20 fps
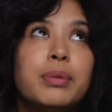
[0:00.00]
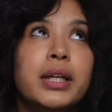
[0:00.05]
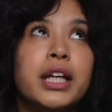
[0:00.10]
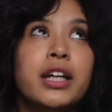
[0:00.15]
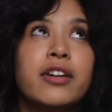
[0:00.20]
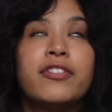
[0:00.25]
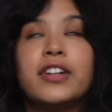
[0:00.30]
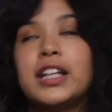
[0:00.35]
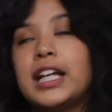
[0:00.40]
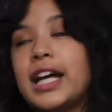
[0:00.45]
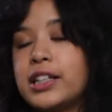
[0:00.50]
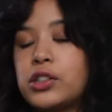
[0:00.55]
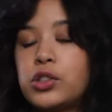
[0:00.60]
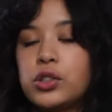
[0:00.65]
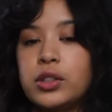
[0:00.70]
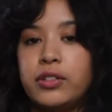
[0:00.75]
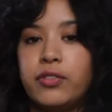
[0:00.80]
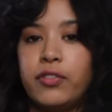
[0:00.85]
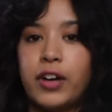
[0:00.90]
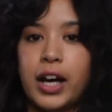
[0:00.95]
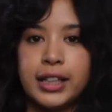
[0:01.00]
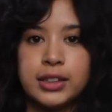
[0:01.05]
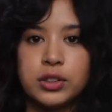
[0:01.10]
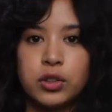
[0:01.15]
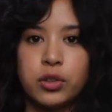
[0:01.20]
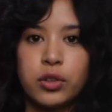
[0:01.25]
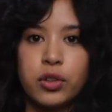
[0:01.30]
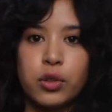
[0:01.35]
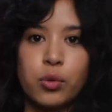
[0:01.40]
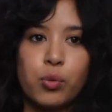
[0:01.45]
being a financial
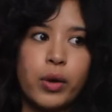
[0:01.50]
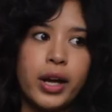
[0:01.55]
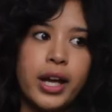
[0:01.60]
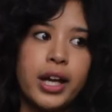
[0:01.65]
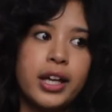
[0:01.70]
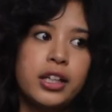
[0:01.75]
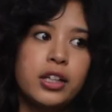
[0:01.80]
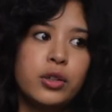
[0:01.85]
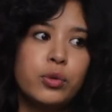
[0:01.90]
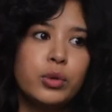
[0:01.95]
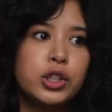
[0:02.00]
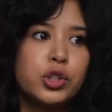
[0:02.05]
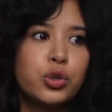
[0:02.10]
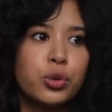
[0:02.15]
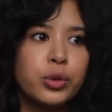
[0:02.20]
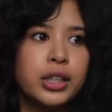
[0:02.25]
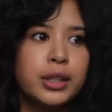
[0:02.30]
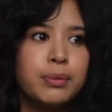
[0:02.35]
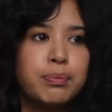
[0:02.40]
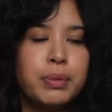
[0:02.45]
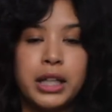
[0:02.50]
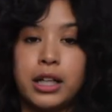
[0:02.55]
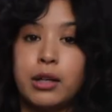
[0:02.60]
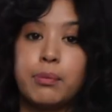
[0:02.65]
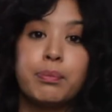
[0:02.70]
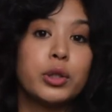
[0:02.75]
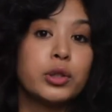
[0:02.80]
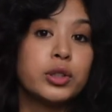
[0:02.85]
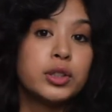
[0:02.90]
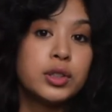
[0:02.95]
advisor the way you would treat being a
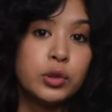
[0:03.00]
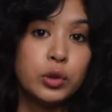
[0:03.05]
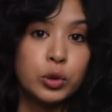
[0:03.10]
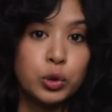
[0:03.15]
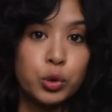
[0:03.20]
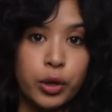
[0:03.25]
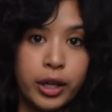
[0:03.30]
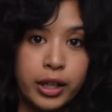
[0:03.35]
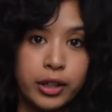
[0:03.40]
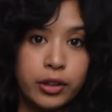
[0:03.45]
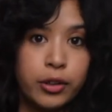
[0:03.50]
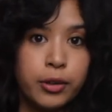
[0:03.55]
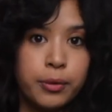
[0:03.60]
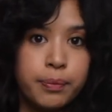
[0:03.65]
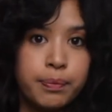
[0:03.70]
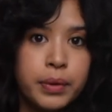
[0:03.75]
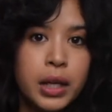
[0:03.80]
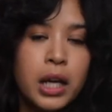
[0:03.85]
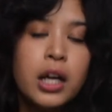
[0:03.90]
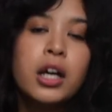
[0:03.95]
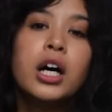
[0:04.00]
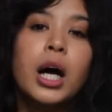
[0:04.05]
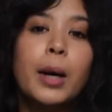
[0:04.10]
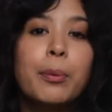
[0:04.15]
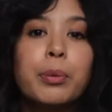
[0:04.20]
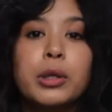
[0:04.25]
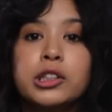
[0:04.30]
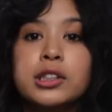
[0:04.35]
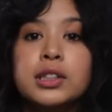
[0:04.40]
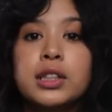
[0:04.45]
personal trainer, a
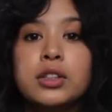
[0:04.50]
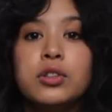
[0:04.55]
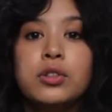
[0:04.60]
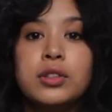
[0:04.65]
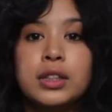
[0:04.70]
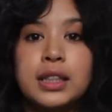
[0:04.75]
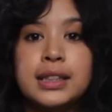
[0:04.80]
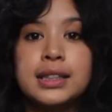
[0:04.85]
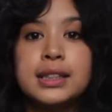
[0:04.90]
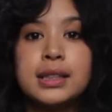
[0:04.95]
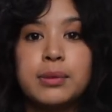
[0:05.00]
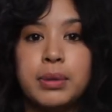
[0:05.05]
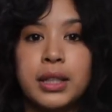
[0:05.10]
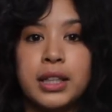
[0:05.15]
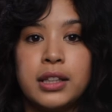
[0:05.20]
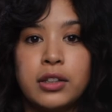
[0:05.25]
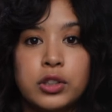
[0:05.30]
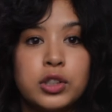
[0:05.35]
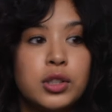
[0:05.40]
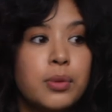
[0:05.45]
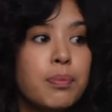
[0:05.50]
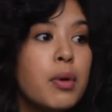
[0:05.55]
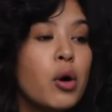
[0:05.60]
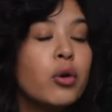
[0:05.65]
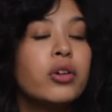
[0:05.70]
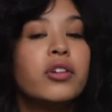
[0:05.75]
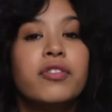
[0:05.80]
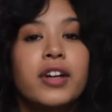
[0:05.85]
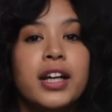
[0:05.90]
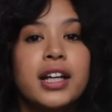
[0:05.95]
person who needs to be there to
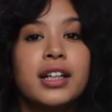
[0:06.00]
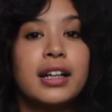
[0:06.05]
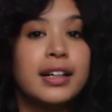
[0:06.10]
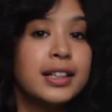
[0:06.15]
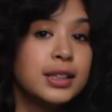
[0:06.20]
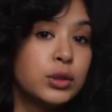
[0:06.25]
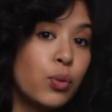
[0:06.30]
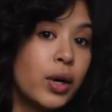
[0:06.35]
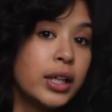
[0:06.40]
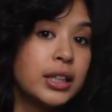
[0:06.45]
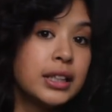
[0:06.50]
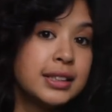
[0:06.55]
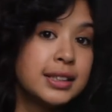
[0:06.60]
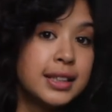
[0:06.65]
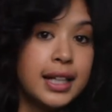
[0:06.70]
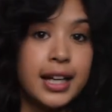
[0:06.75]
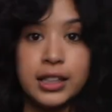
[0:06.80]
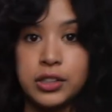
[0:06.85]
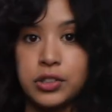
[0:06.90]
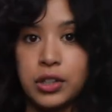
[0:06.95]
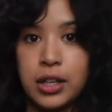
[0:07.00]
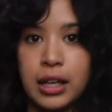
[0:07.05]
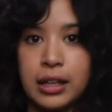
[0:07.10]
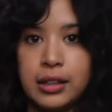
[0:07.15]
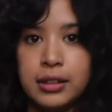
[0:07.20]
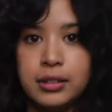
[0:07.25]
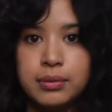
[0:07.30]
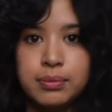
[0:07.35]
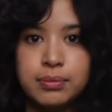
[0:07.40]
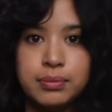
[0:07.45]
motivate as well as
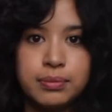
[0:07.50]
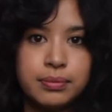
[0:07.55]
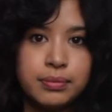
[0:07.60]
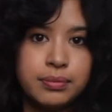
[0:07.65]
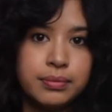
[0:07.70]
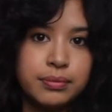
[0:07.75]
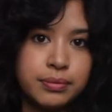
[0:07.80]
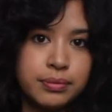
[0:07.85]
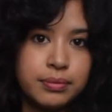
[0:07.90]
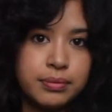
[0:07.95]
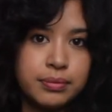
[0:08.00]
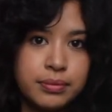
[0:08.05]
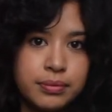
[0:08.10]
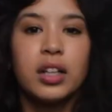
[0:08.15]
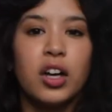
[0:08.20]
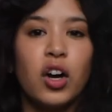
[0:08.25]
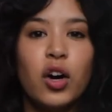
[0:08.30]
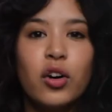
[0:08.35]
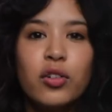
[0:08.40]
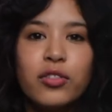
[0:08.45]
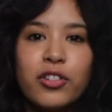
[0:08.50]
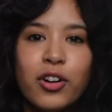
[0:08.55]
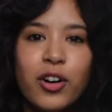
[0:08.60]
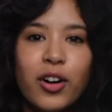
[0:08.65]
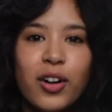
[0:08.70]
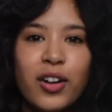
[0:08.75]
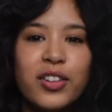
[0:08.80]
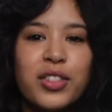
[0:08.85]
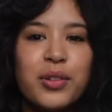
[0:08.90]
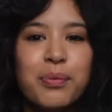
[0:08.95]
educate.
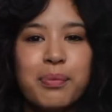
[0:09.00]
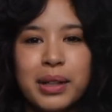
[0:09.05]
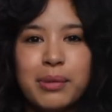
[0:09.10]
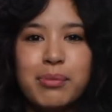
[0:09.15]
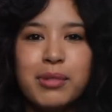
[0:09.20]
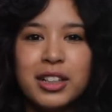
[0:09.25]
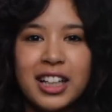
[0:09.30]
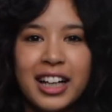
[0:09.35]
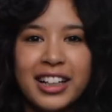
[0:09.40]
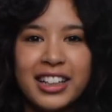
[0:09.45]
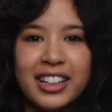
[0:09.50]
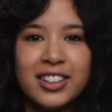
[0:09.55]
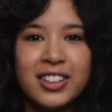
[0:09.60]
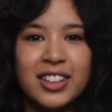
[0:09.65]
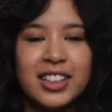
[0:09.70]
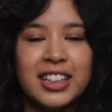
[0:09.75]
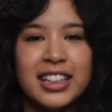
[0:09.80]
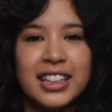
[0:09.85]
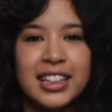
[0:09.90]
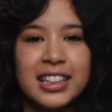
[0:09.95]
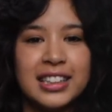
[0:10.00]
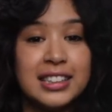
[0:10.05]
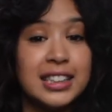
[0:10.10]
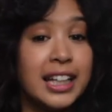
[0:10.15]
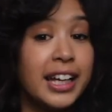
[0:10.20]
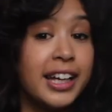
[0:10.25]
Overall, the mid-millennial is